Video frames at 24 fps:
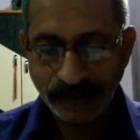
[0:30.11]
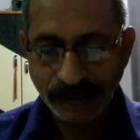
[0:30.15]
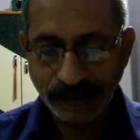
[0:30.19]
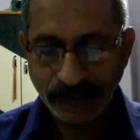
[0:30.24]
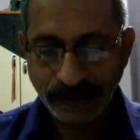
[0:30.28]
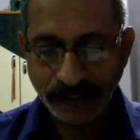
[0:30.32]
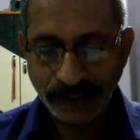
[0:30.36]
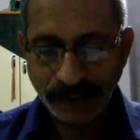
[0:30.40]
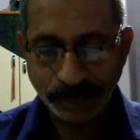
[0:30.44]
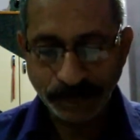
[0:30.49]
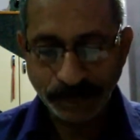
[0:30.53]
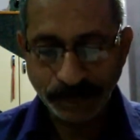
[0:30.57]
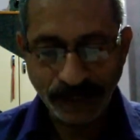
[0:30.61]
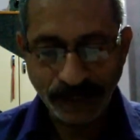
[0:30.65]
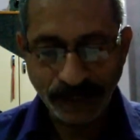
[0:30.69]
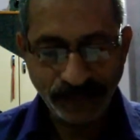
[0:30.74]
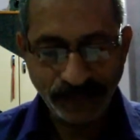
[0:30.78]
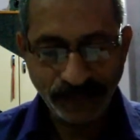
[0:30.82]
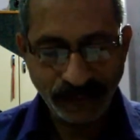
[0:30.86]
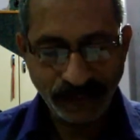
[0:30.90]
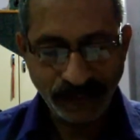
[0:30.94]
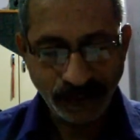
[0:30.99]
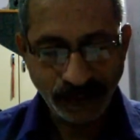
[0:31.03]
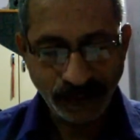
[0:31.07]
It may
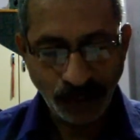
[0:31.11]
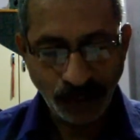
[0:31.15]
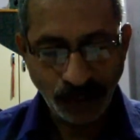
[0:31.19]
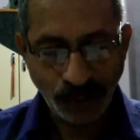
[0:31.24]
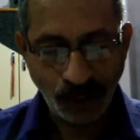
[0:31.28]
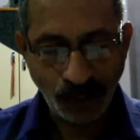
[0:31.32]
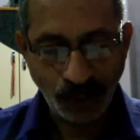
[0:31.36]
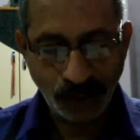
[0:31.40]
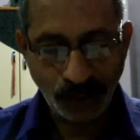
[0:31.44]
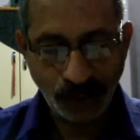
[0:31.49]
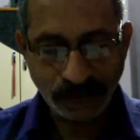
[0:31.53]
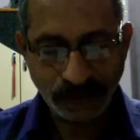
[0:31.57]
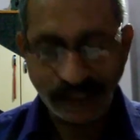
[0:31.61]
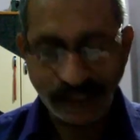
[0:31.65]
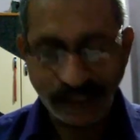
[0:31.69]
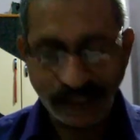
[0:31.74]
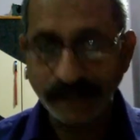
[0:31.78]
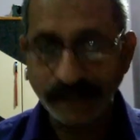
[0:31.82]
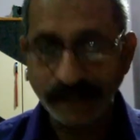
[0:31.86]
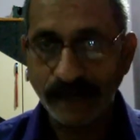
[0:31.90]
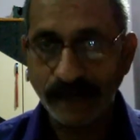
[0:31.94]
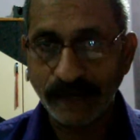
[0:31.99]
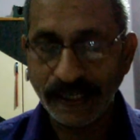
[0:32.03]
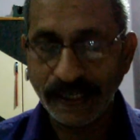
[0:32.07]
be hot and
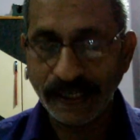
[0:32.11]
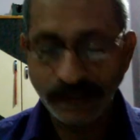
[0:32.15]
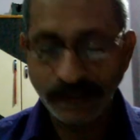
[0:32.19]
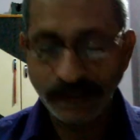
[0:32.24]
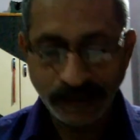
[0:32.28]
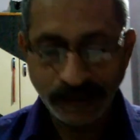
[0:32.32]
dry